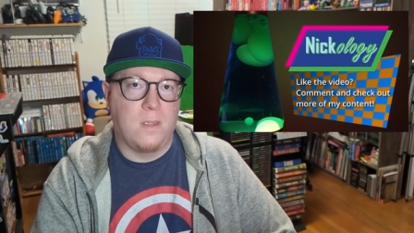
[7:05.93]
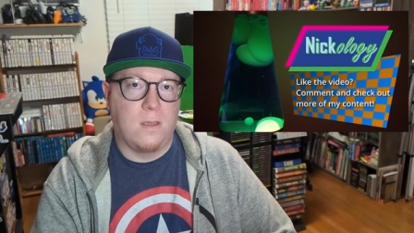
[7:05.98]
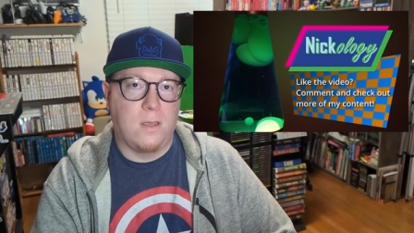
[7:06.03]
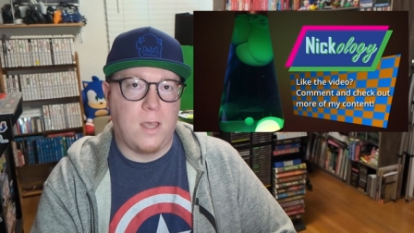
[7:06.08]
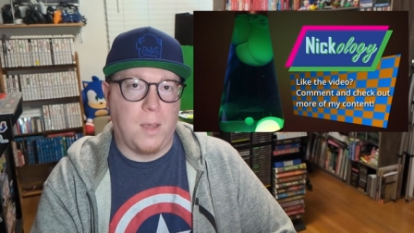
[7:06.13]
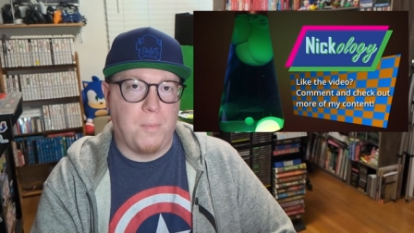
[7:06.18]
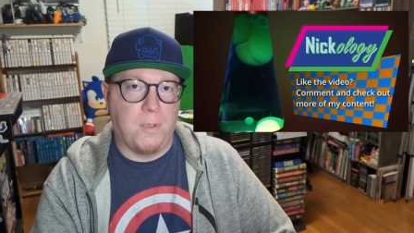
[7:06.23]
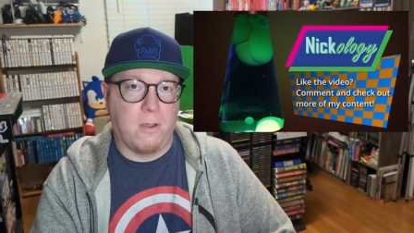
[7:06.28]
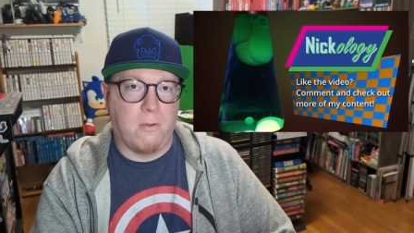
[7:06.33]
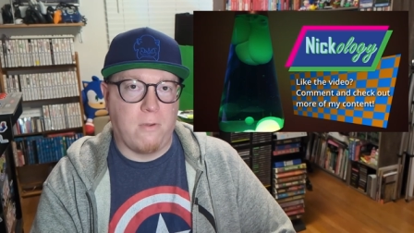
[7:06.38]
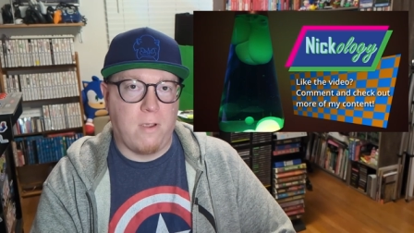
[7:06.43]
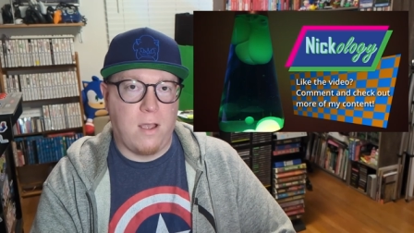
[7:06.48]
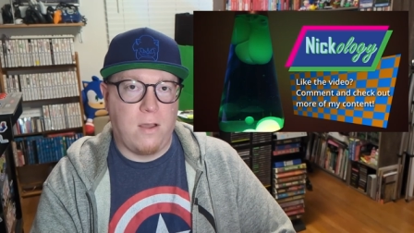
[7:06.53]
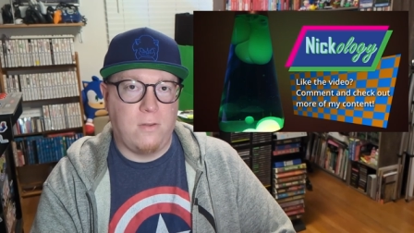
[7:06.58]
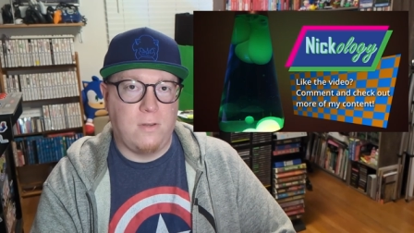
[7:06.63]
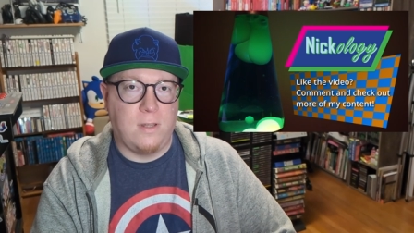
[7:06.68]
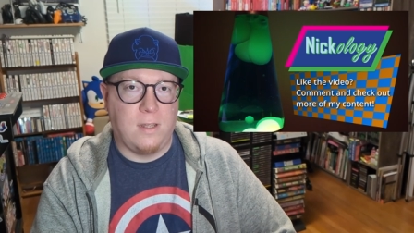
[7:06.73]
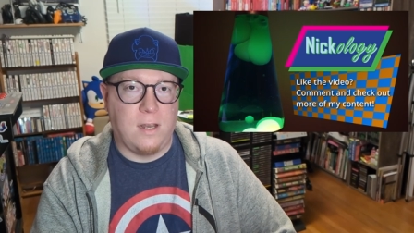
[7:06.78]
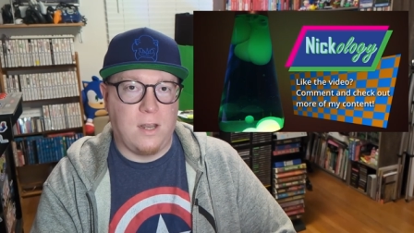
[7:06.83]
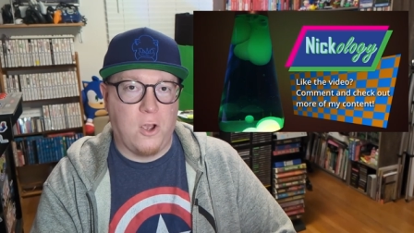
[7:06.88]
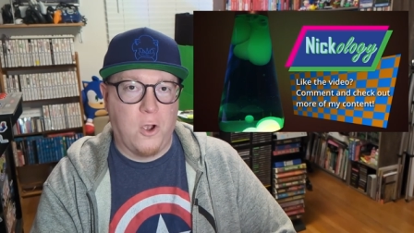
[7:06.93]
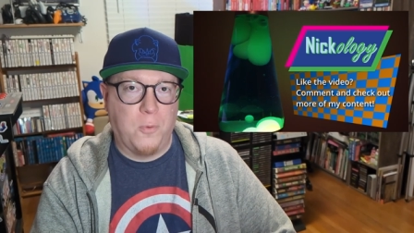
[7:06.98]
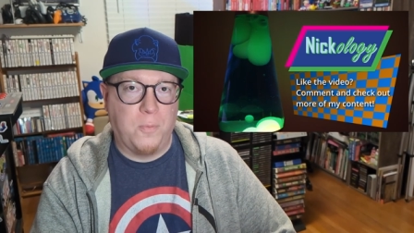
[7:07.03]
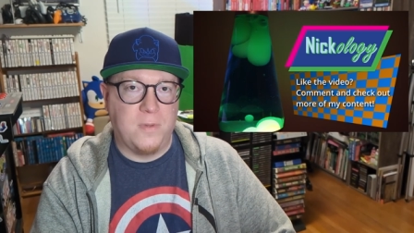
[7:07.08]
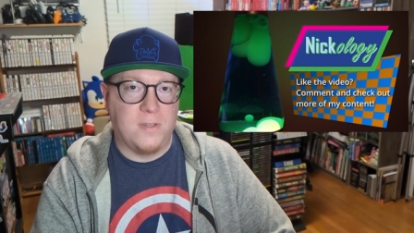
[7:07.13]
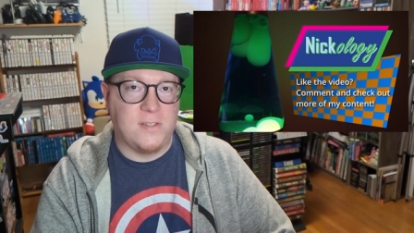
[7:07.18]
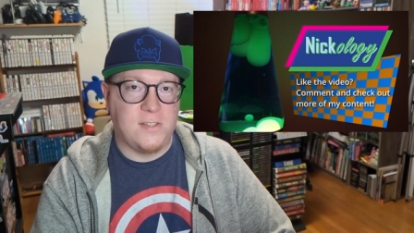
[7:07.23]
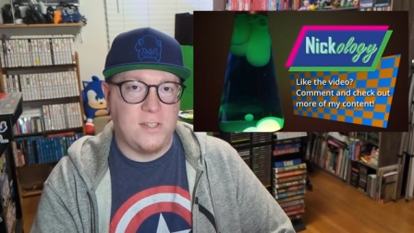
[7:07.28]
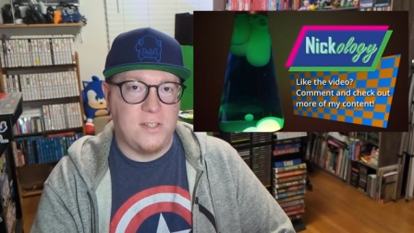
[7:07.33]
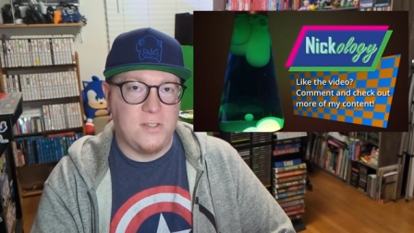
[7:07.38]
coming around and i hope
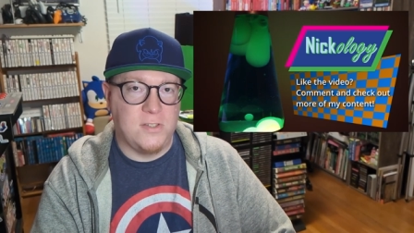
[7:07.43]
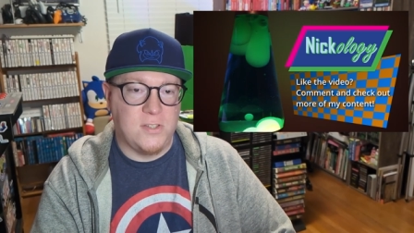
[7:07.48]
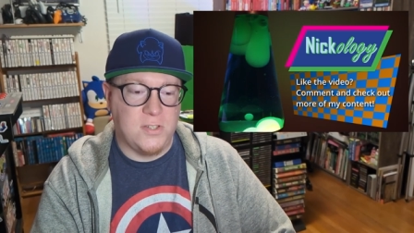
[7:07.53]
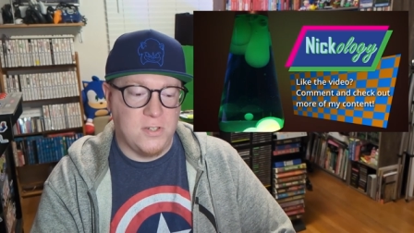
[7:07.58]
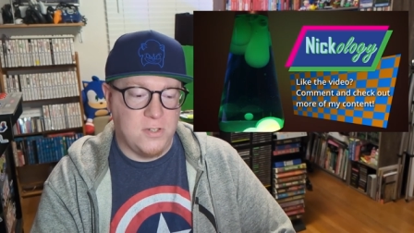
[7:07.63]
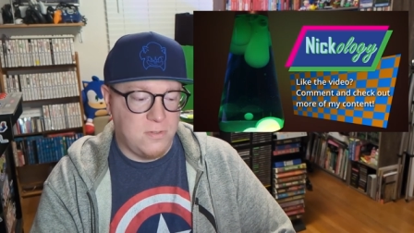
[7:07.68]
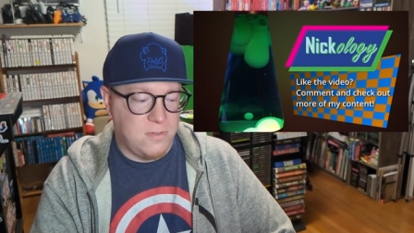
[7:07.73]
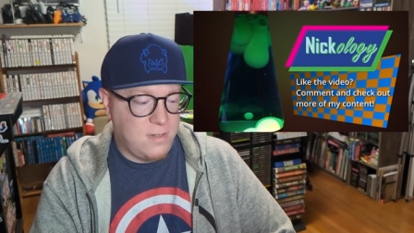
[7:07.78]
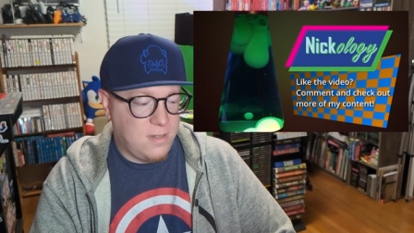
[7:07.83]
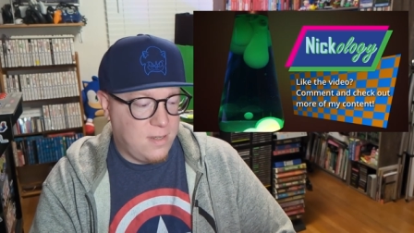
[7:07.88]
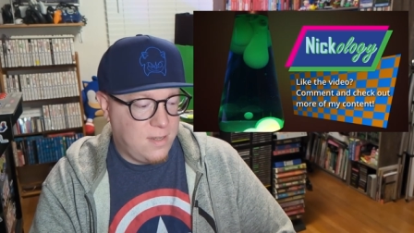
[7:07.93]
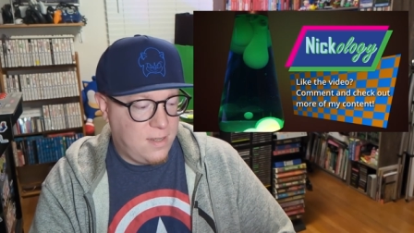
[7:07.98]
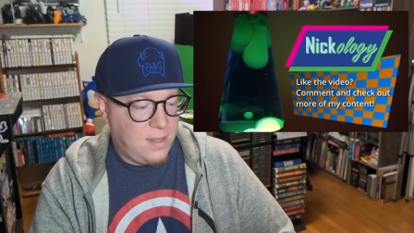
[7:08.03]
to see you soon